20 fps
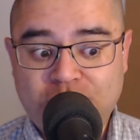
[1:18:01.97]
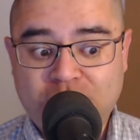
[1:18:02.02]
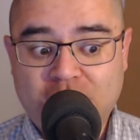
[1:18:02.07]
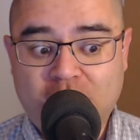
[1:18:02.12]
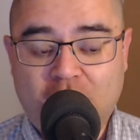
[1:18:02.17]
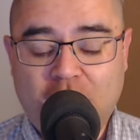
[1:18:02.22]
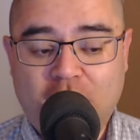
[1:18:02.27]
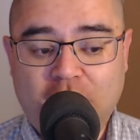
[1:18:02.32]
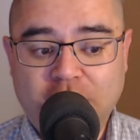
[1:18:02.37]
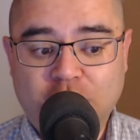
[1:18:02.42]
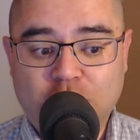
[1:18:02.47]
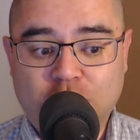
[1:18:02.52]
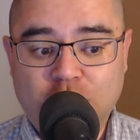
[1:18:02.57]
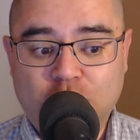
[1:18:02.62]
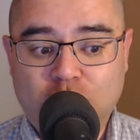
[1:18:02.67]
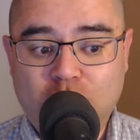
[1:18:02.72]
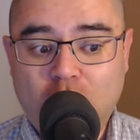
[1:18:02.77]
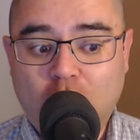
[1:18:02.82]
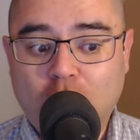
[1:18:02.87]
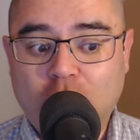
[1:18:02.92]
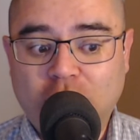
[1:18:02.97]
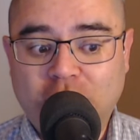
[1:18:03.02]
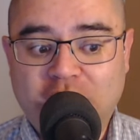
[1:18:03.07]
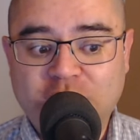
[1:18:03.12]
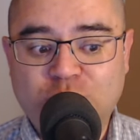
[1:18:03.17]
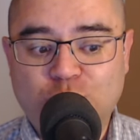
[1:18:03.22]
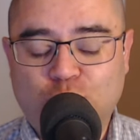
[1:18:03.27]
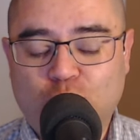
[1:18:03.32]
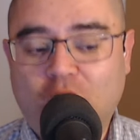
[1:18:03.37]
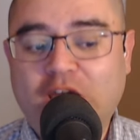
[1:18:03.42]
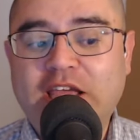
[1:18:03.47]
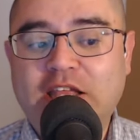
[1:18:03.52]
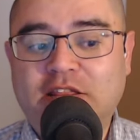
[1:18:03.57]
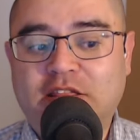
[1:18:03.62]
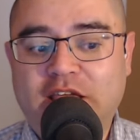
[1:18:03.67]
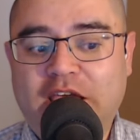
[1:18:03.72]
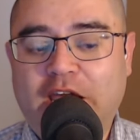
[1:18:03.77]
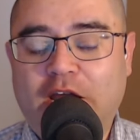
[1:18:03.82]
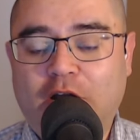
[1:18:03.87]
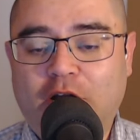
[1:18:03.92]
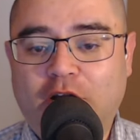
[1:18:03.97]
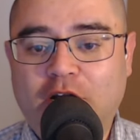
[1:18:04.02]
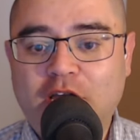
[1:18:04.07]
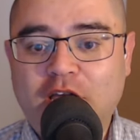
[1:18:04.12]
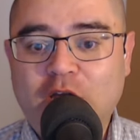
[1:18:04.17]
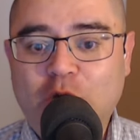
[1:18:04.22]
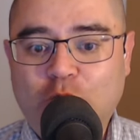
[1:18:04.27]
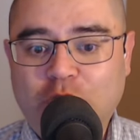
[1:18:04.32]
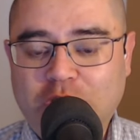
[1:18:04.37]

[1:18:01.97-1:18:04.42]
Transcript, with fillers: Uh, you're, you're more or less right there